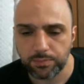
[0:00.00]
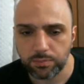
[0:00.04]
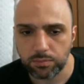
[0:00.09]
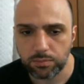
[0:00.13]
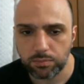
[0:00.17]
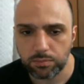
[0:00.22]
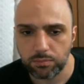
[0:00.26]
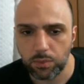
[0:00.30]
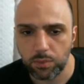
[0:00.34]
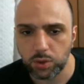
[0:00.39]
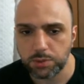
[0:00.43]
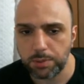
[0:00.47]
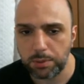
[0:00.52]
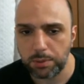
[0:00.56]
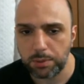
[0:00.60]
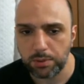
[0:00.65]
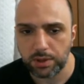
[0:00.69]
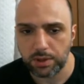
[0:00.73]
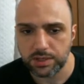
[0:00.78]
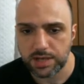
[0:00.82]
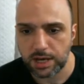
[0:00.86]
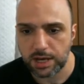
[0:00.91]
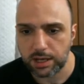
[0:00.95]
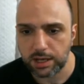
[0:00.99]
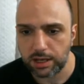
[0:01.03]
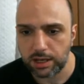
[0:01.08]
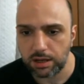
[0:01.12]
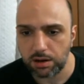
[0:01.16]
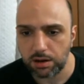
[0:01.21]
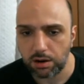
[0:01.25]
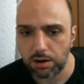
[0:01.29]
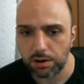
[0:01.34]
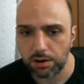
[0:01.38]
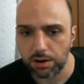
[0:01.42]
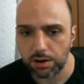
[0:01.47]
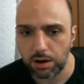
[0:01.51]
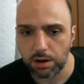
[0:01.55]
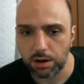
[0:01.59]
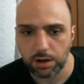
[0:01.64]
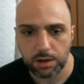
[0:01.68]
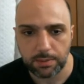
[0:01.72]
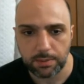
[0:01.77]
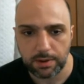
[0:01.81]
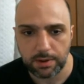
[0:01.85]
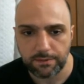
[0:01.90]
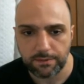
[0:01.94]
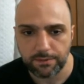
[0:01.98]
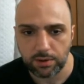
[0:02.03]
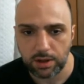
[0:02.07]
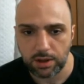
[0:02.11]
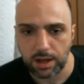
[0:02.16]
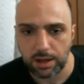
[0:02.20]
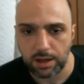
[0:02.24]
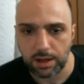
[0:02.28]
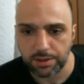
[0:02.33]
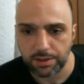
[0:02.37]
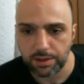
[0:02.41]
most people attacking it are going to be at full health,